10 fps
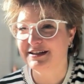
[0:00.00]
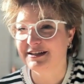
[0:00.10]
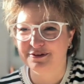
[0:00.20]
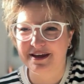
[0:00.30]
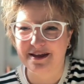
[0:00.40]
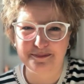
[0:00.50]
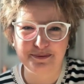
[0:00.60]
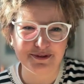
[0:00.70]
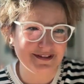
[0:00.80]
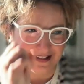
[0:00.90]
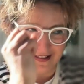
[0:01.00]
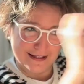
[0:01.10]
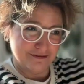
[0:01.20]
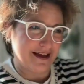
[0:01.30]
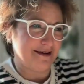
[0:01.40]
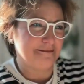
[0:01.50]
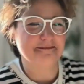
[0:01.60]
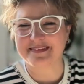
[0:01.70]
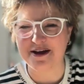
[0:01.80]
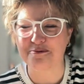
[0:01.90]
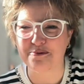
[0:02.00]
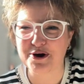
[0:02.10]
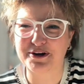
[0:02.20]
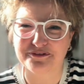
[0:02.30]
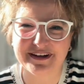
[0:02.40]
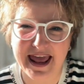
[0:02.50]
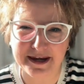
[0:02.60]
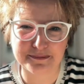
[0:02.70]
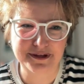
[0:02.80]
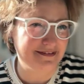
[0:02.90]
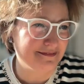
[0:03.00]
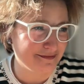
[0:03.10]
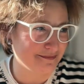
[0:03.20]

to the other person and give them a word of an animal,